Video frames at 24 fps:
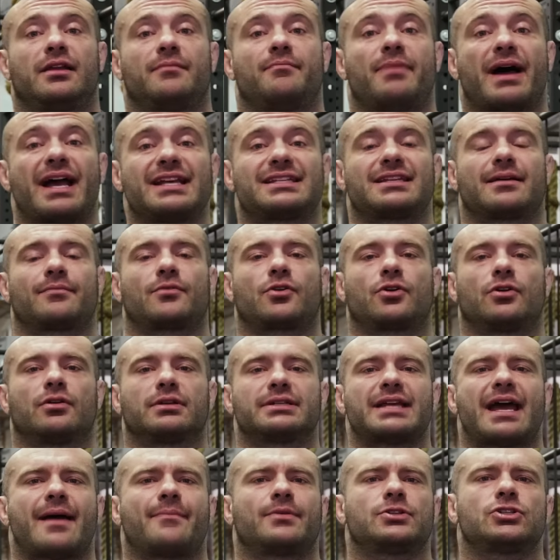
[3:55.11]
in bicep
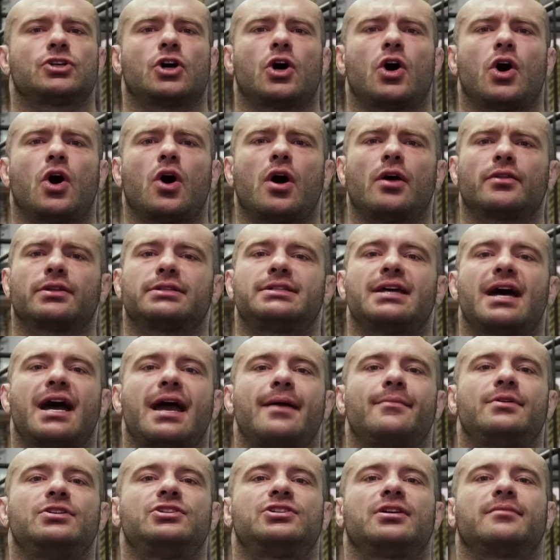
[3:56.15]
curls happens all the
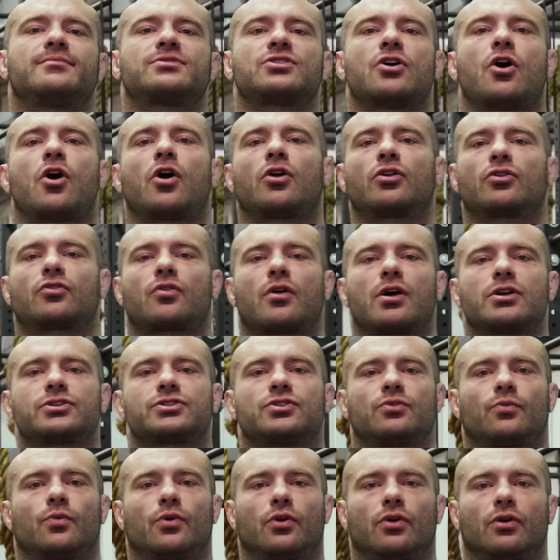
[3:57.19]
time in gyms all
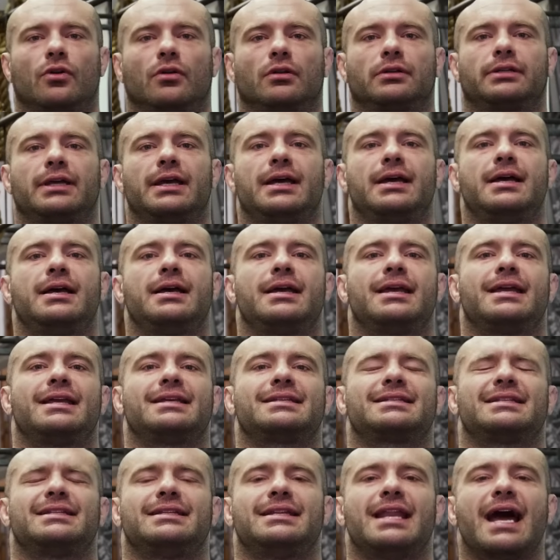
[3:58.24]
across the world,
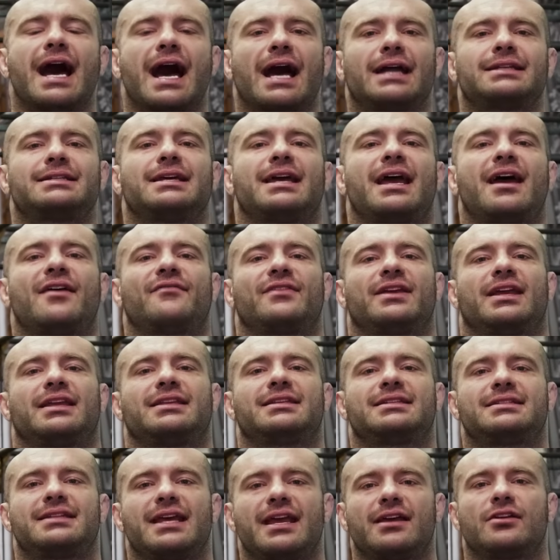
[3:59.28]
is not having
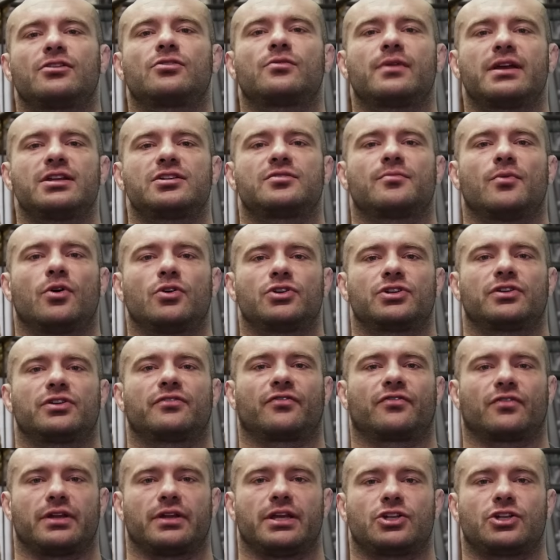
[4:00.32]
a standard range of motion for